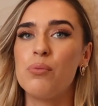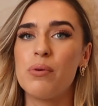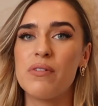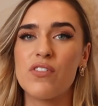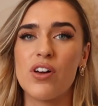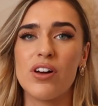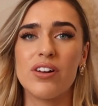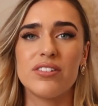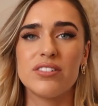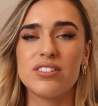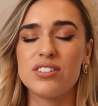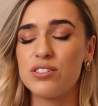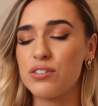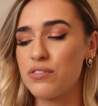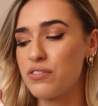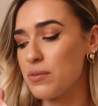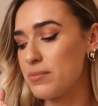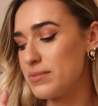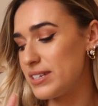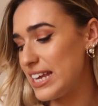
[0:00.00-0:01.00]
We've got
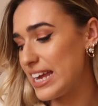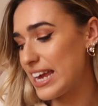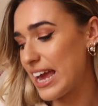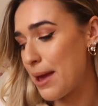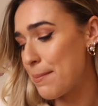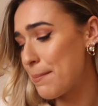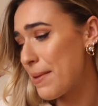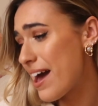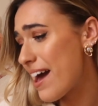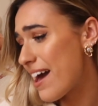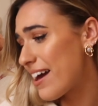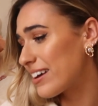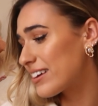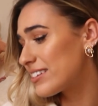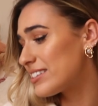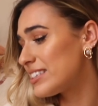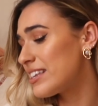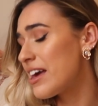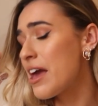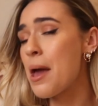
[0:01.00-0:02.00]
stuff from TK
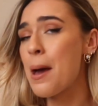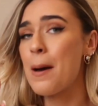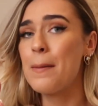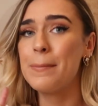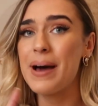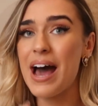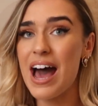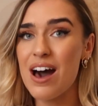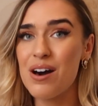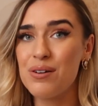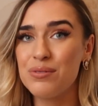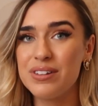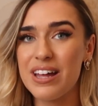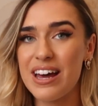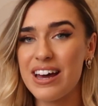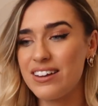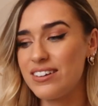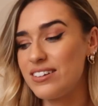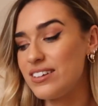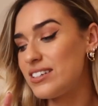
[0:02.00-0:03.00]
Maxx,
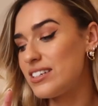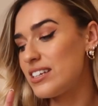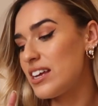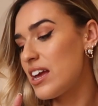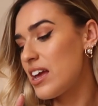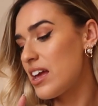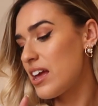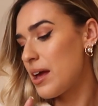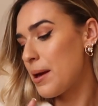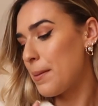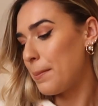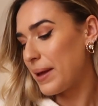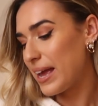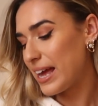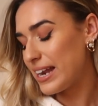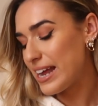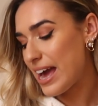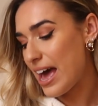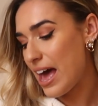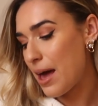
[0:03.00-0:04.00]
Poundland,
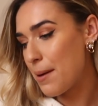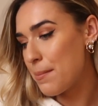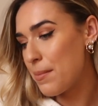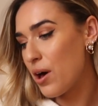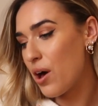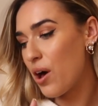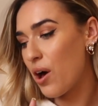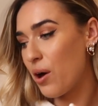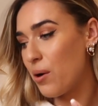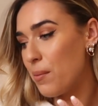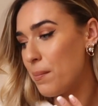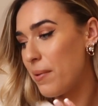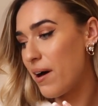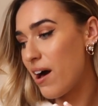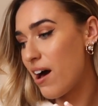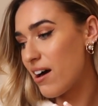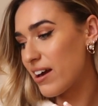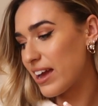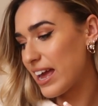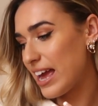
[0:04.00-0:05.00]
B&M, Home
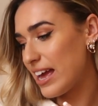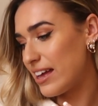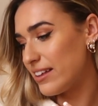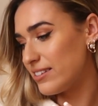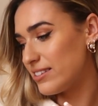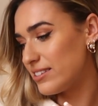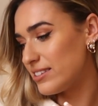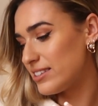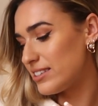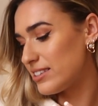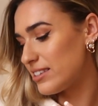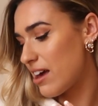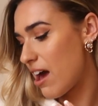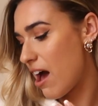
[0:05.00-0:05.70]
Bargains,